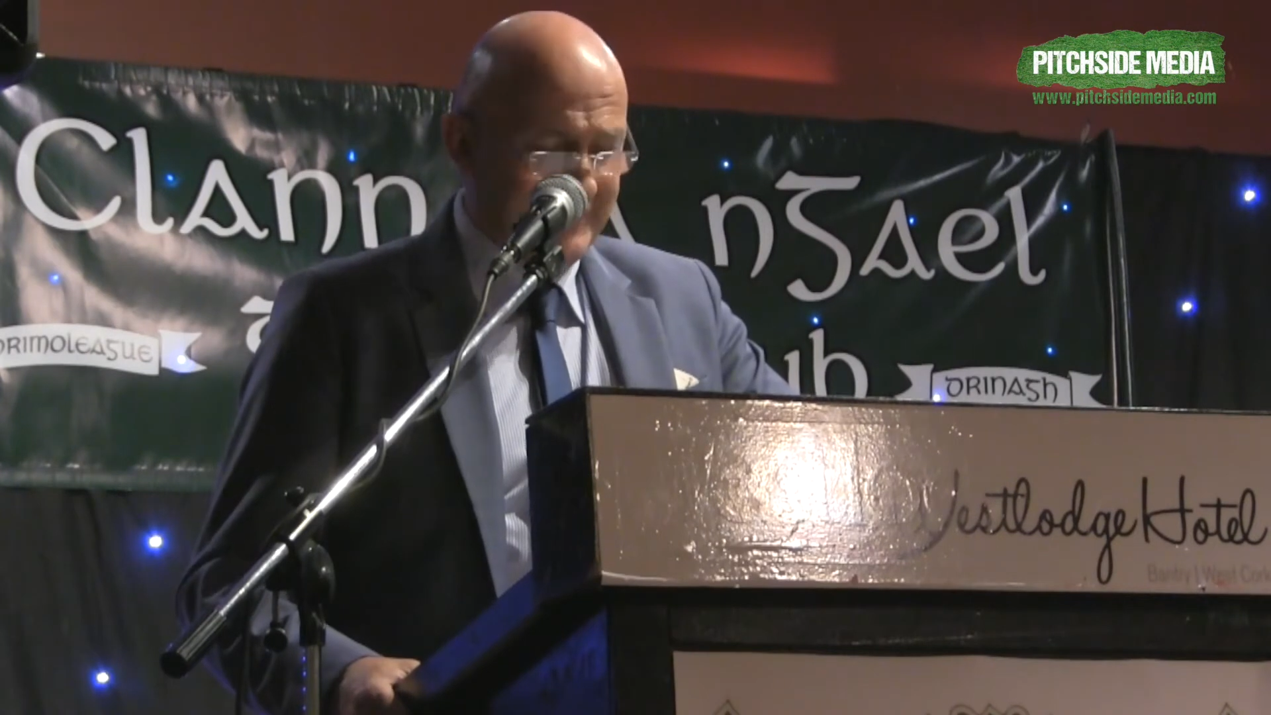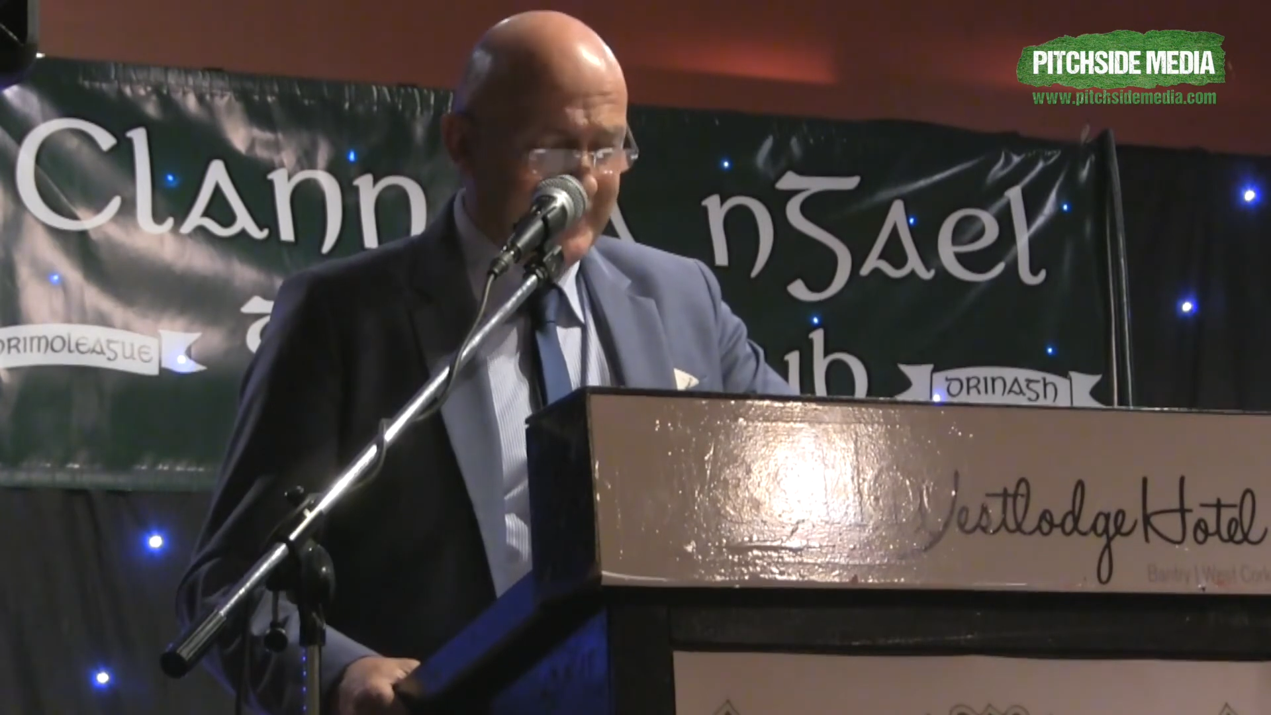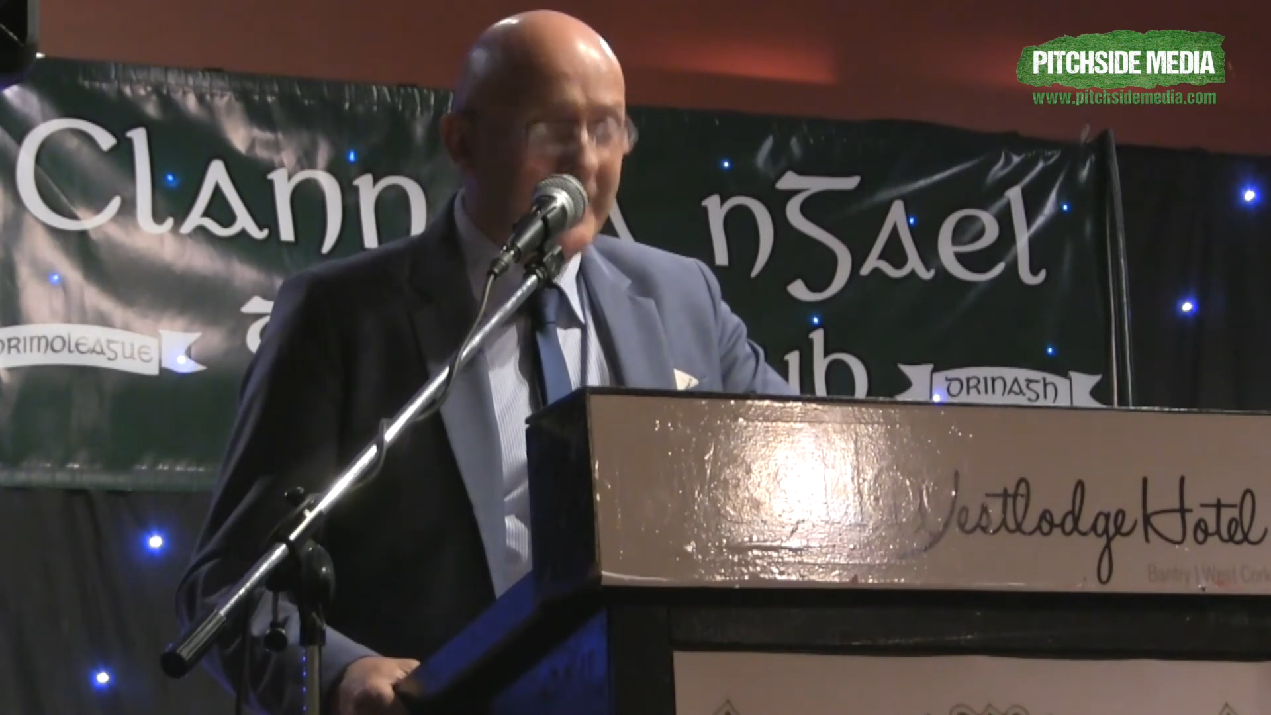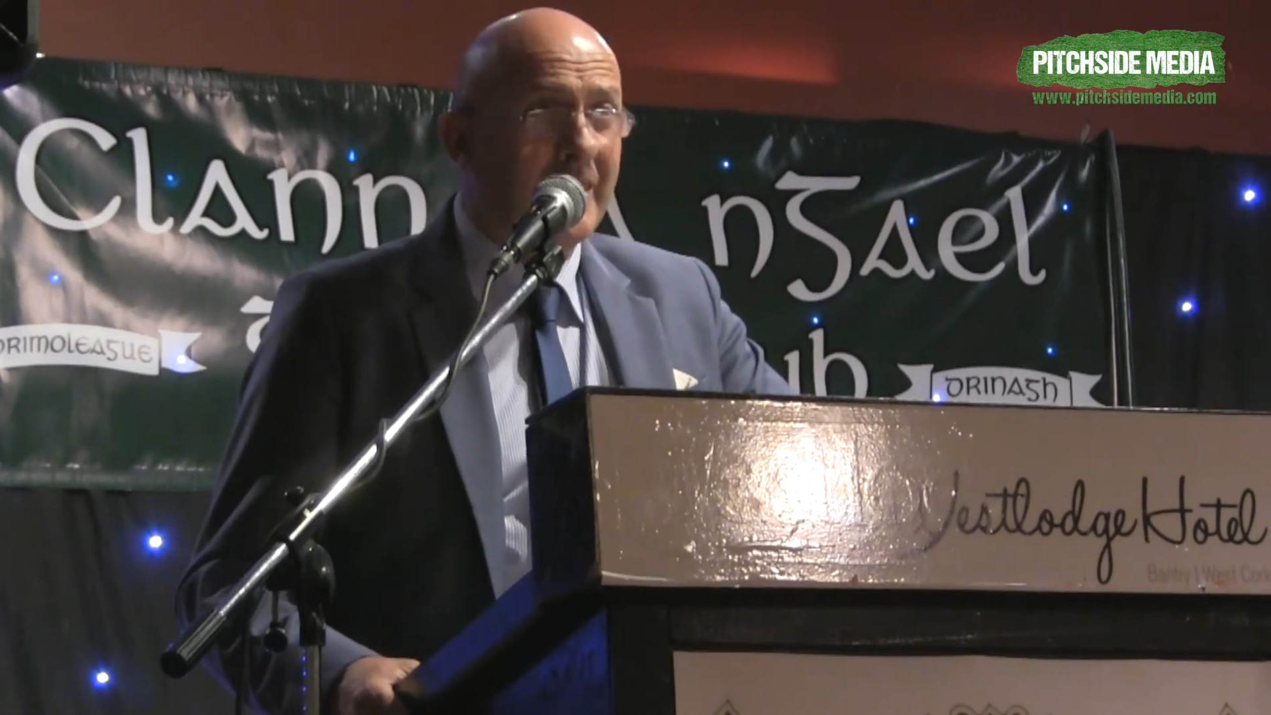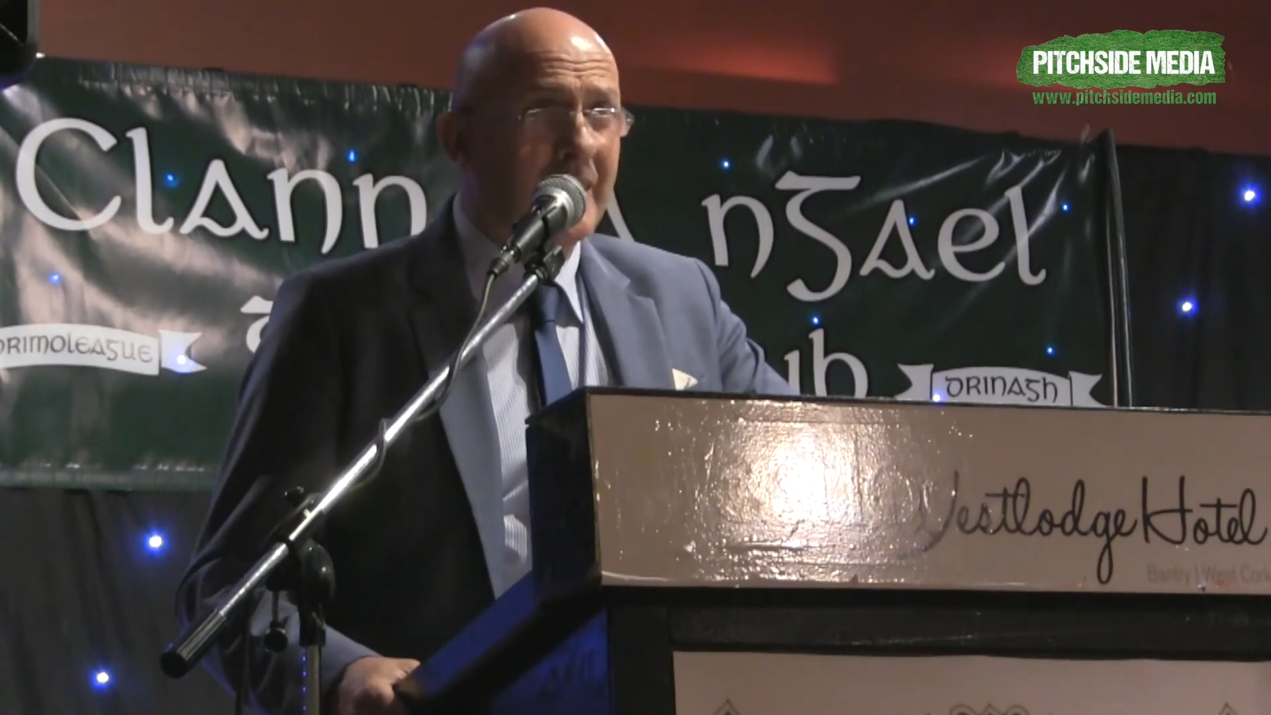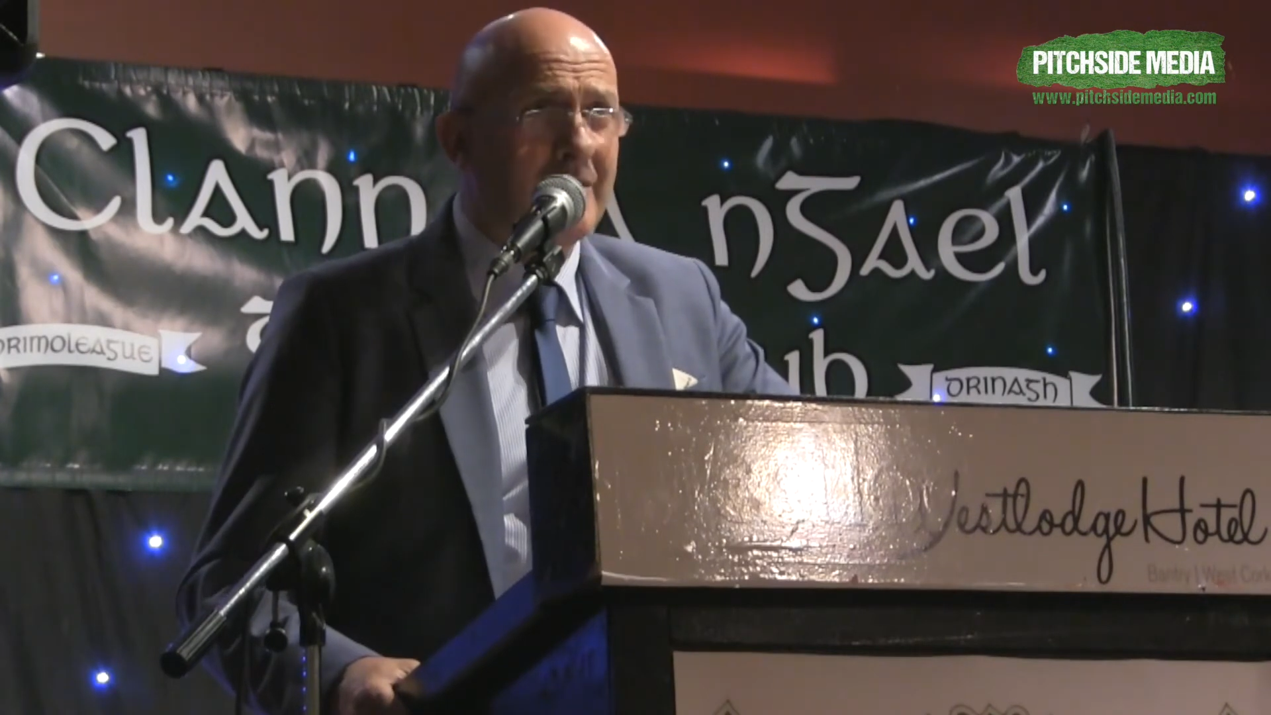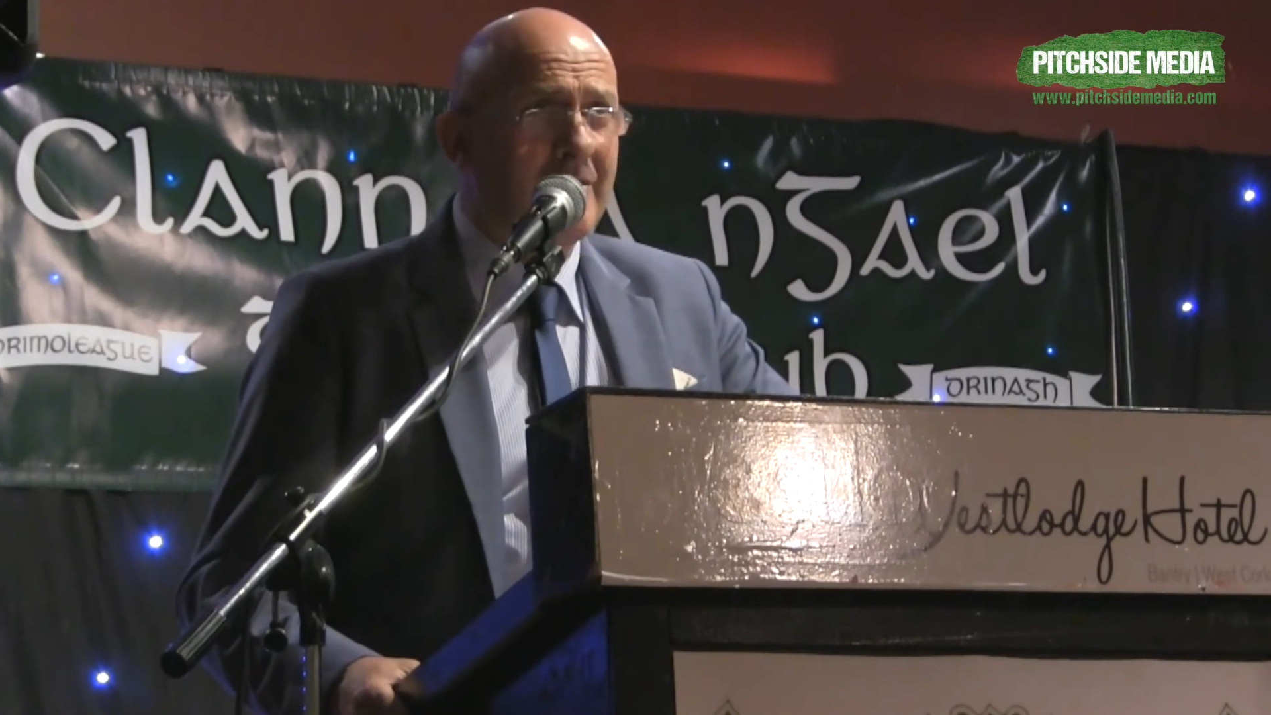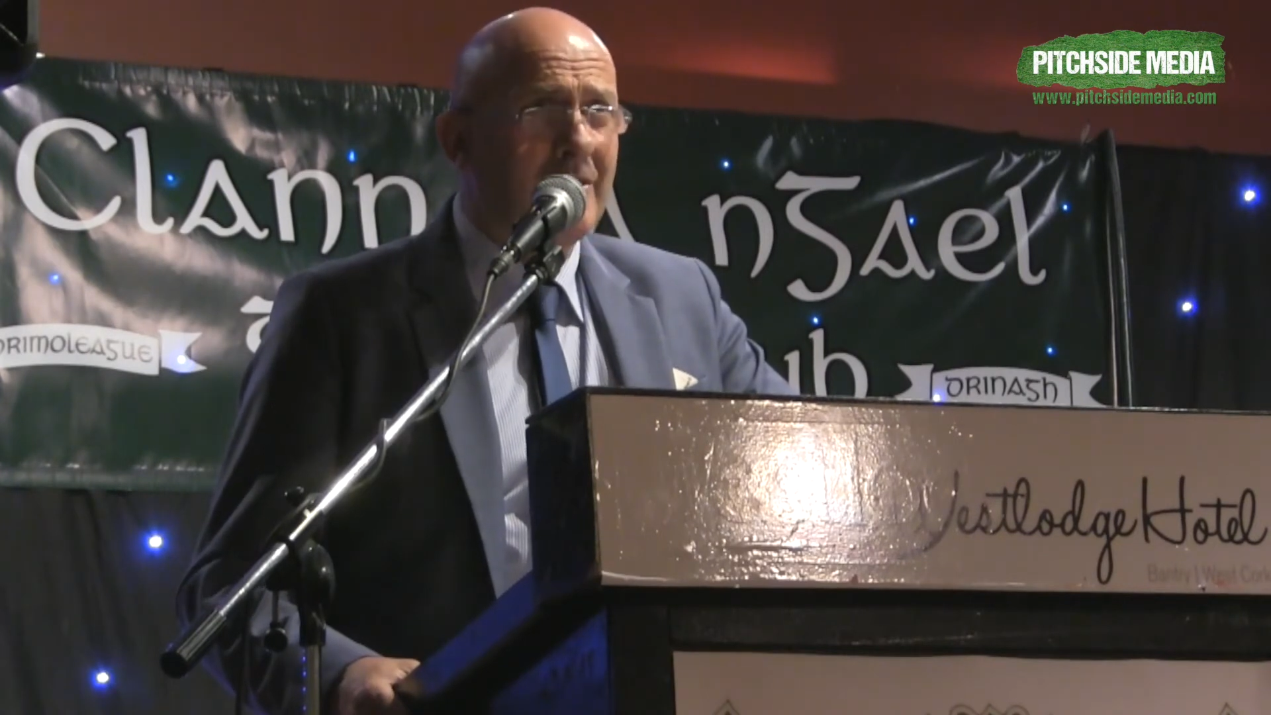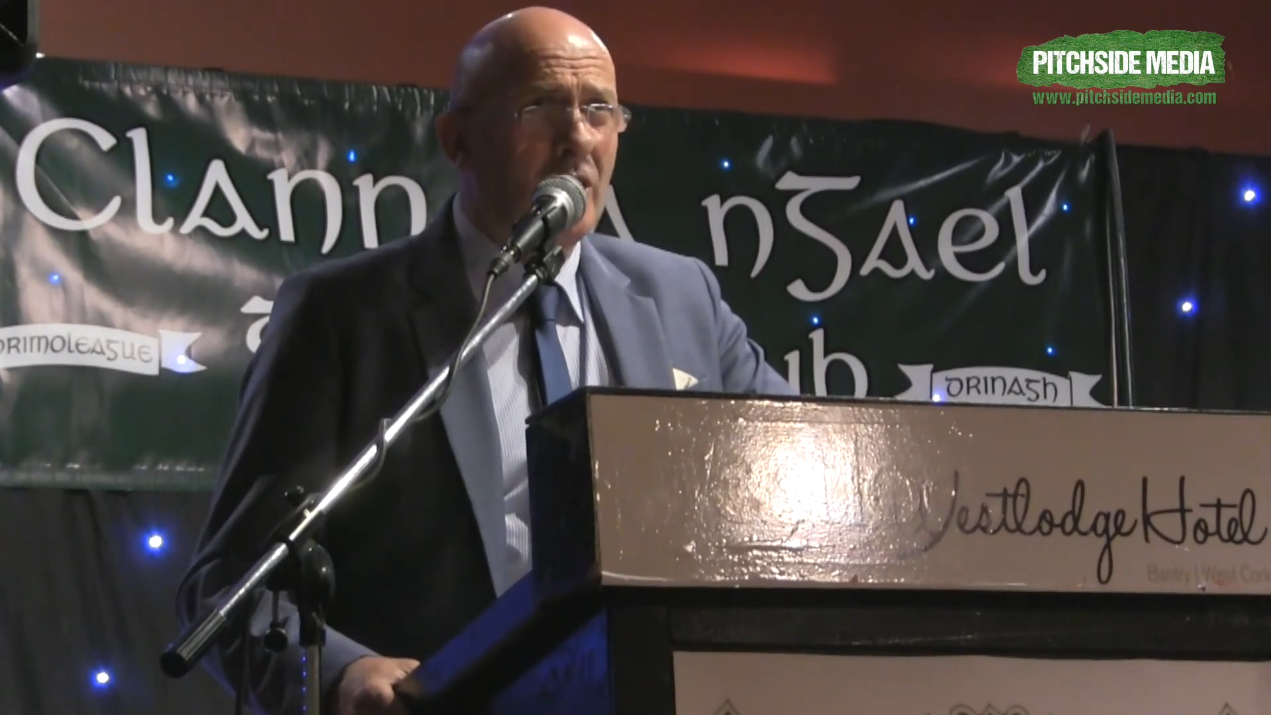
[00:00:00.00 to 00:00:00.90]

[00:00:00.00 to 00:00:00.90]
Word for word: and he said,